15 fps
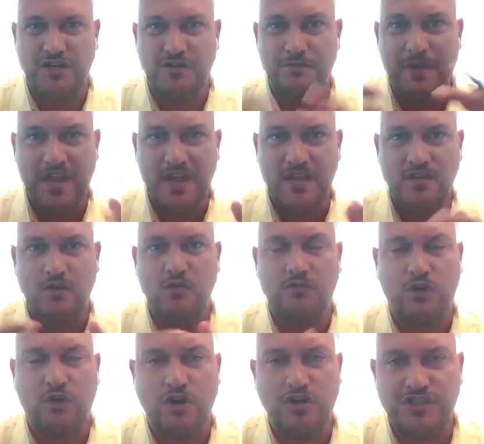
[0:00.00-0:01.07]
our main
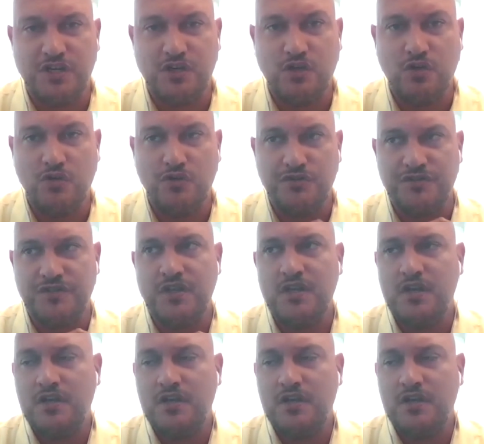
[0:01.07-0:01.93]
overarching goals